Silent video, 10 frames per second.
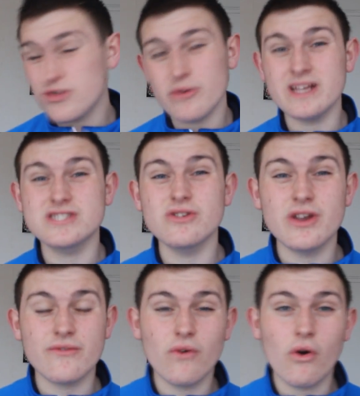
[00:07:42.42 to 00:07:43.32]
doing
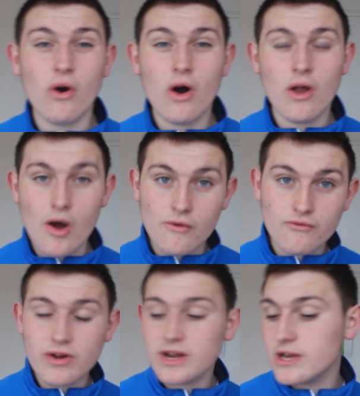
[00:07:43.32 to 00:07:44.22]
it for a
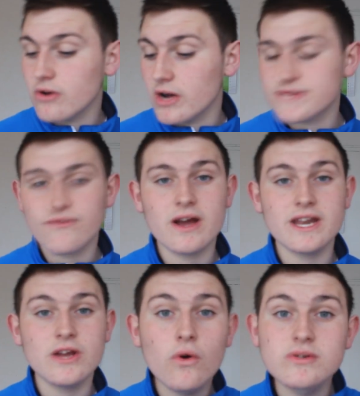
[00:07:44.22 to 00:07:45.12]
really nice friend.
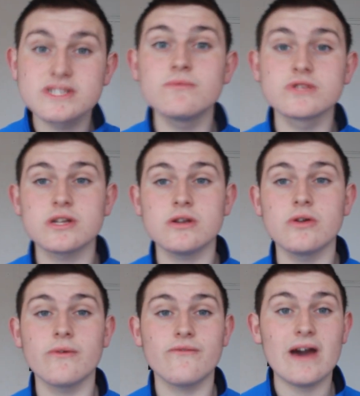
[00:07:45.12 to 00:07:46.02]
He obviously was a
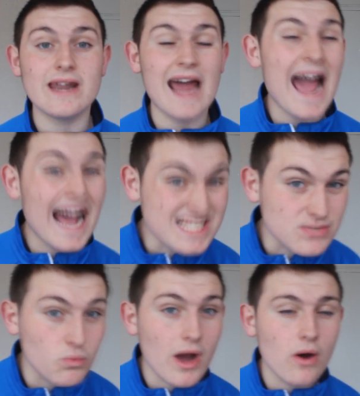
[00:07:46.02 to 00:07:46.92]
Luton fan
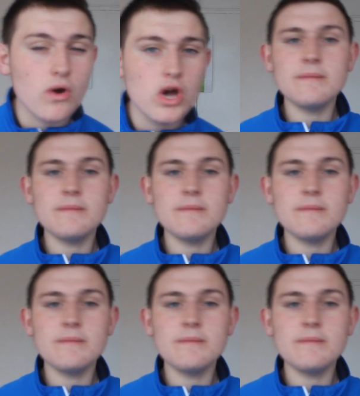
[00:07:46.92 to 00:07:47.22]
as well.